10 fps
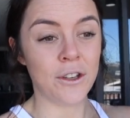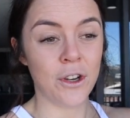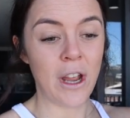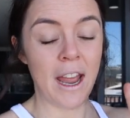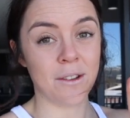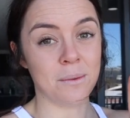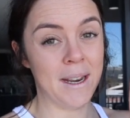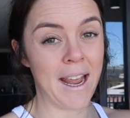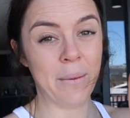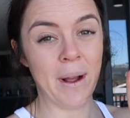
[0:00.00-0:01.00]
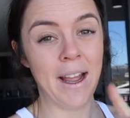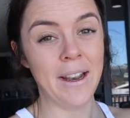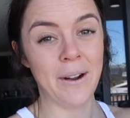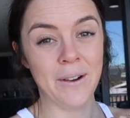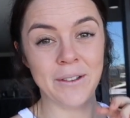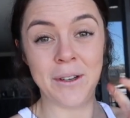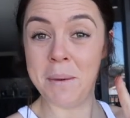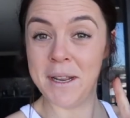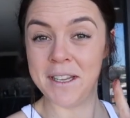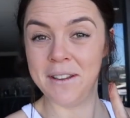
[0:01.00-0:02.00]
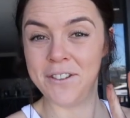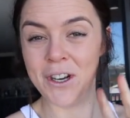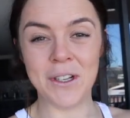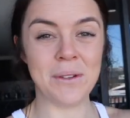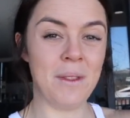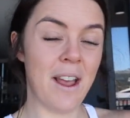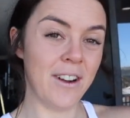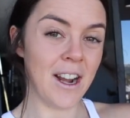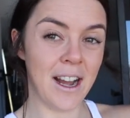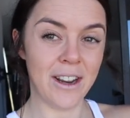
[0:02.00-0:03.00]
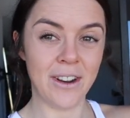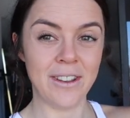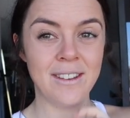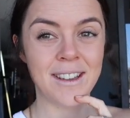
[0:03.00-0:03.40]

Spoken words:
Two eggs, one egg white on two pieces of toast with avocado.